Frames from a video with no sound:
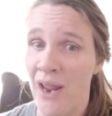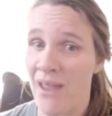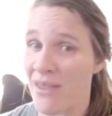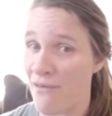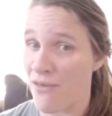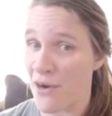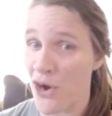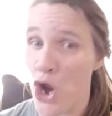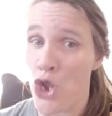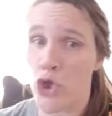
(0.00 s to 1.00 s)
and they
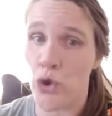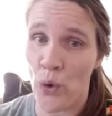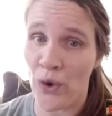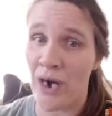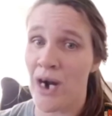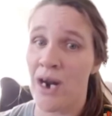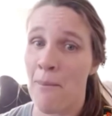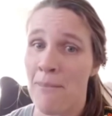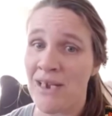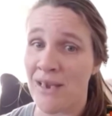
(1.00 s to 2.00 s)
fear your
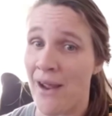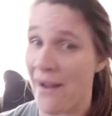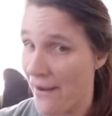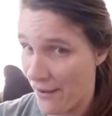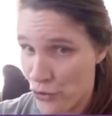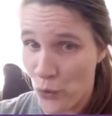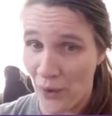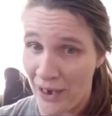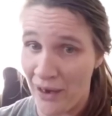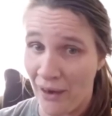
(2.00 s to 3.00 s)
Messiah and
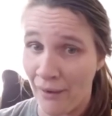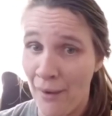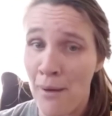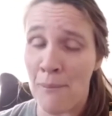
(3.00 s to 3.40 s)
your king,